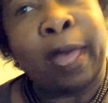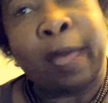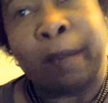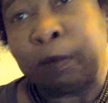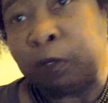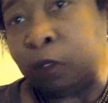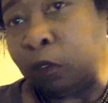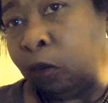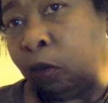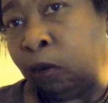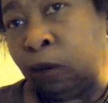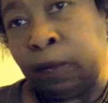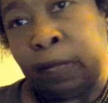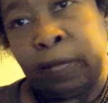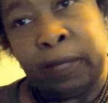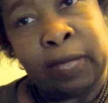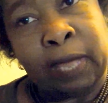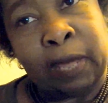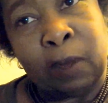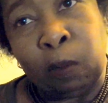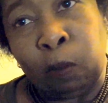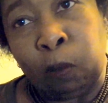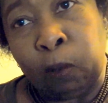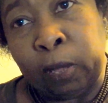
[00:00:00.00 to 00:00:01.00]
Absolutely,
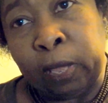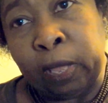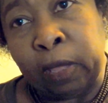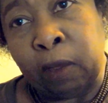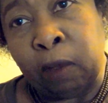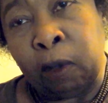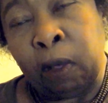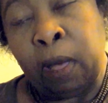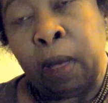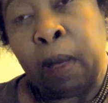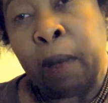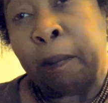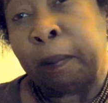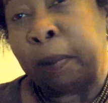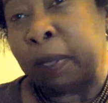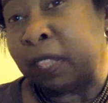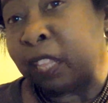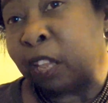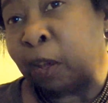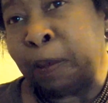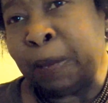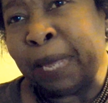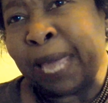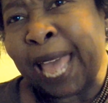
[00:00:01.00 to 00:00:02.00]
they will, but
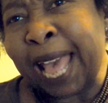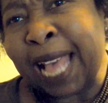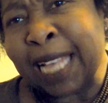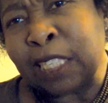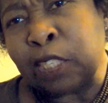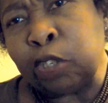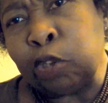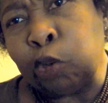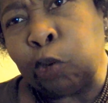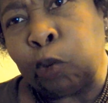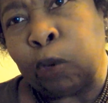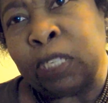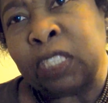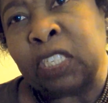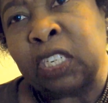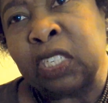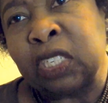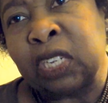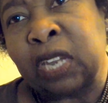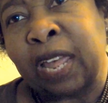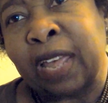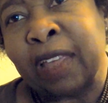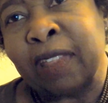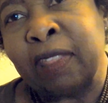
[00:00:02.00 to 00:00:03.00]
they'll be asking
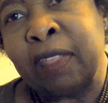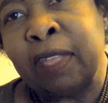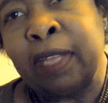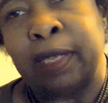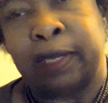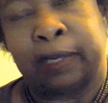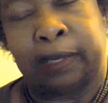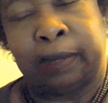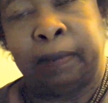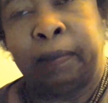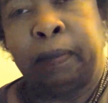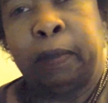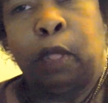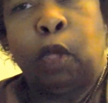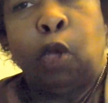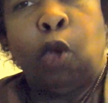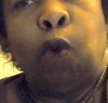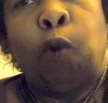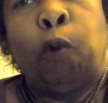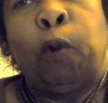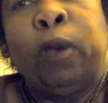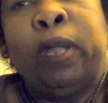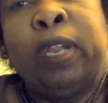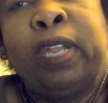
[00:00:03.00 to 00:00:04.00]
questions like this
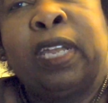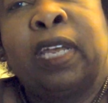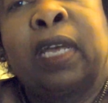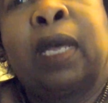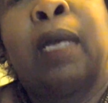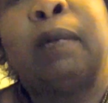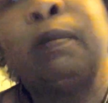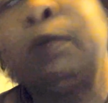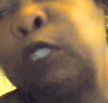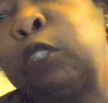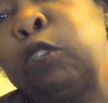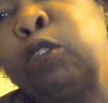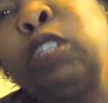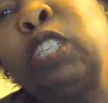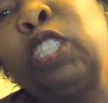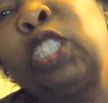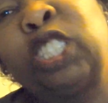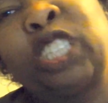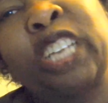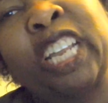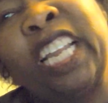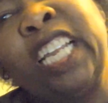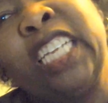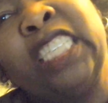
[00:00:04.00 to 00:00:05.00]
When it comes to the
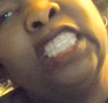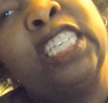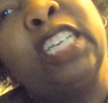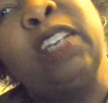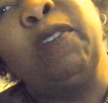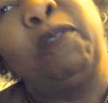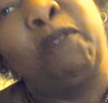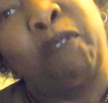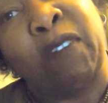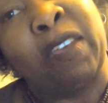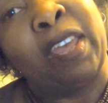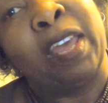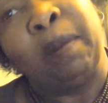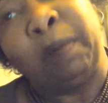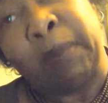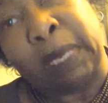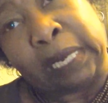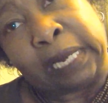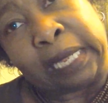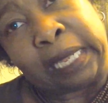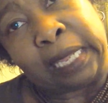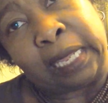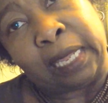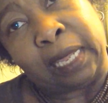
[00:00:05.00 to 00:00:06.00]
changing
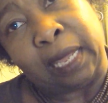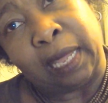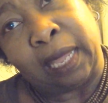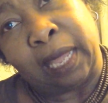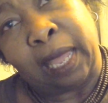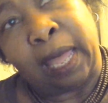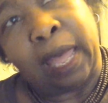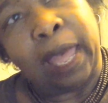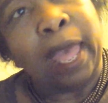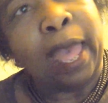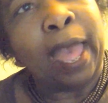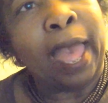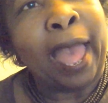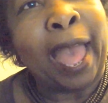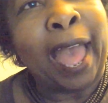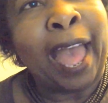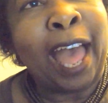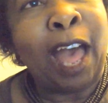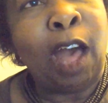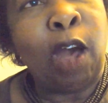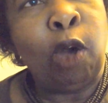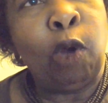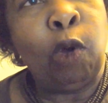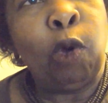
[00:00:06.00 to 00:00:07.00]
family,
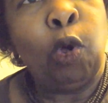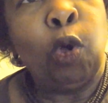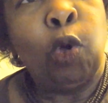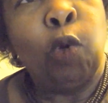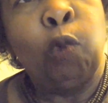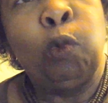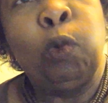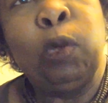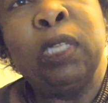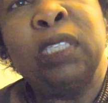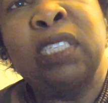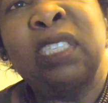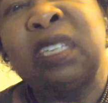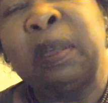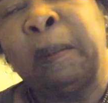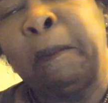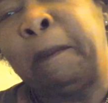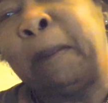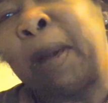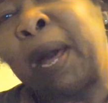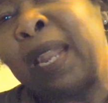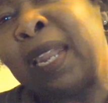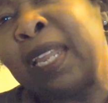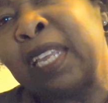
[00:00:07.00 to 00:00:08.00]
how would
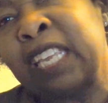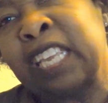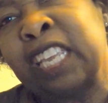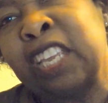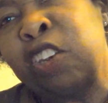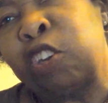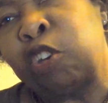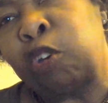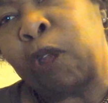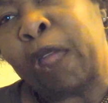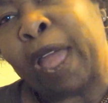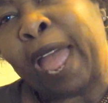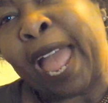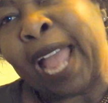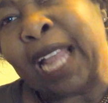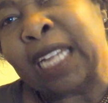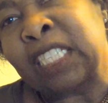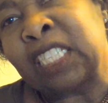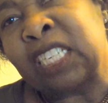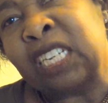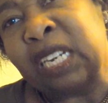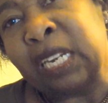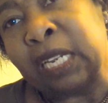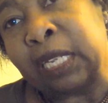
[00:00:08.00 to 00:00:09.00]
symbolic
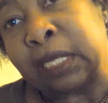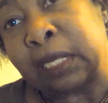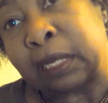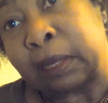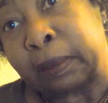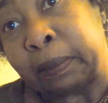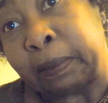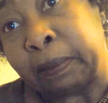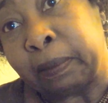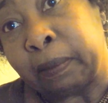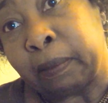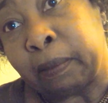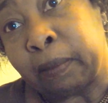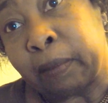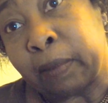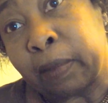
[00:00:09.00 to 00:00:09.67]
interactionism